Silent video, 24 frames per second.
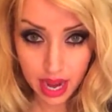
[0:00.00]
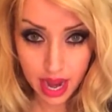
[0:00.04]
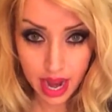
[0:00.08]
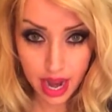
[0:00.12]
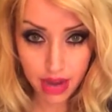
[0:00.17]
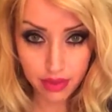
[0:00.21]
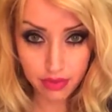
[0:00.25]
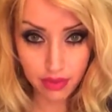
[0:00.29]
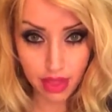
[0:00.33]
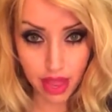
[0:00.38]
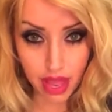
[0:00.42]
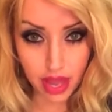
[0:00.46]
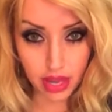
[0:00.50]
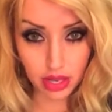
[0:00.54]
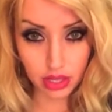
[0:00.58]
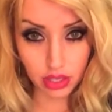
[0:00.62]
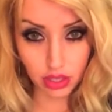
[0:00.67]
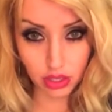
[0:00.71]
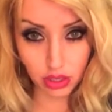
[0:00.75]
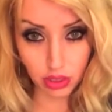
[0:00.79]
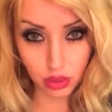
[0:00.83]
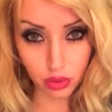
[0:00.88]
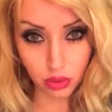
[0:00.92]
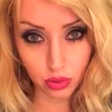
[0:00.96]
and then
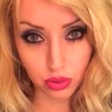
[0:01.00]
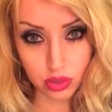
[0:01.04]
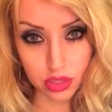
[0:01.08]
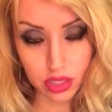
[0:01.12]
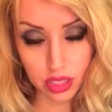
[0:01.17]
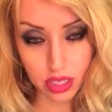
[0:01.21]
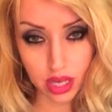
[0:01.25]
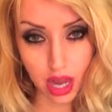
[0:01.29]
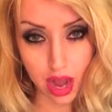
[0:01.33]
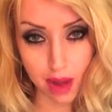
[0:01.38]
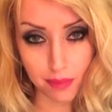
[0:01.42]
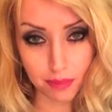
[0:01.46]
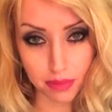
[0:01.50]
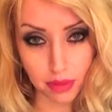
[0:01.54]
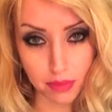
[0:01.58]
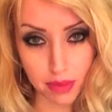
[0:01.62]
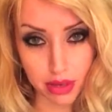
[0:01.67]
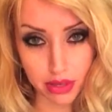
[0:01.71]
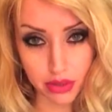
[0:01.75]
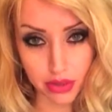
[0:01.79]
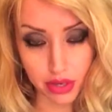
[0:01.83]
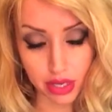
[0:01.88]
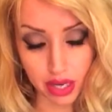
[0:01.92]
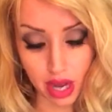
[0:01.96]
use the
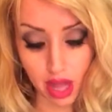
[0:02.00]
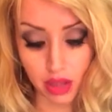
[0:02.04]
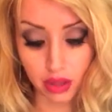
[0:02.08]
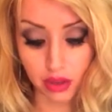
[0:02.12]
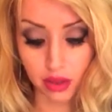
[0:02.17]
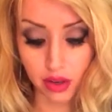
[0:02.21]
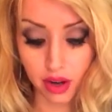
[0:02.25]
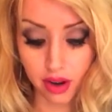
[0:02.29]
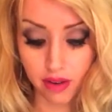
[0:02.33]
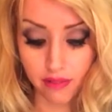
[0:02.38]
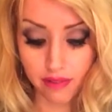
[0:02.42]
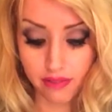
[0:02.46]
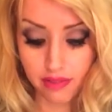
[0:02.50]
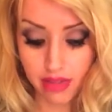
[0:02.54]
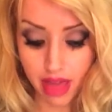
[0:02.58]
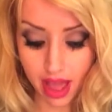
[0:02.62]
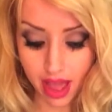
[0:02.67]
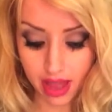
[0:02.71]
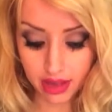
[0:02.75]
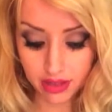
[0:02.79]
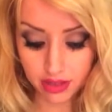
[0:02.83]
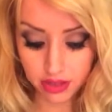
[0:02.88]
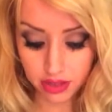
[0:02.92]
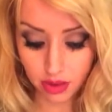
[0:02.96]
complementary color of
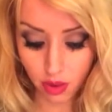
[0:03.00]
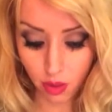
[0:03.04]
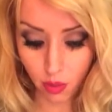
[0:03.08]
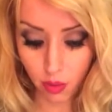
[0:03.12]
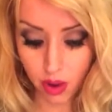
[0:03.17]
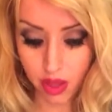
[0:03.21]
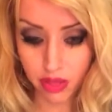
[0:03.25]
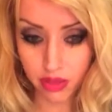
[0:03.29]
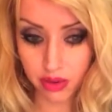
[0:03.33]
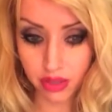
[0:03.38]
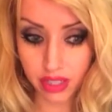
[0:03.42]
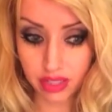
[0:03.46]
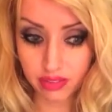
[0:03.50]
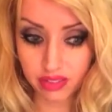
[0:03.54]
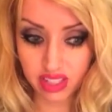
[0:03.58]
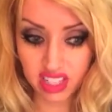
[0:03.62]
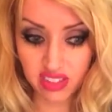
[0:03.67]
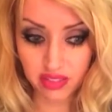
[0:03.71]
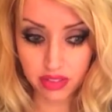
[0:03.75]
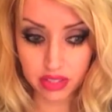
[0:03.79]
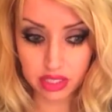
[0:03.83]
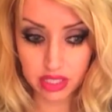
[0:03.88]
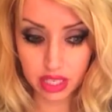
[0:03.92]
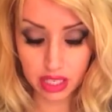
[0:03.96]
that. So even
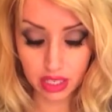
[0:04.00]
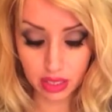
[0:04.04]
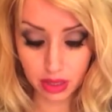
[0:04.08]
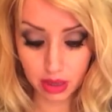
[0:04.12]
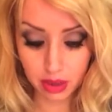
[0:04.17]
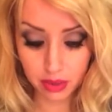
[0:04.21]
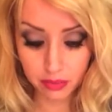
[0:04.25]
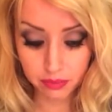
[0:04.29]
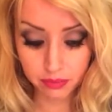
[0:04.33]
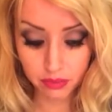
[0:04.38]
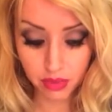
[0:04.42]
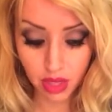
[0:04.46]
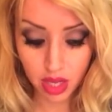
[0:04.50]
if it's like a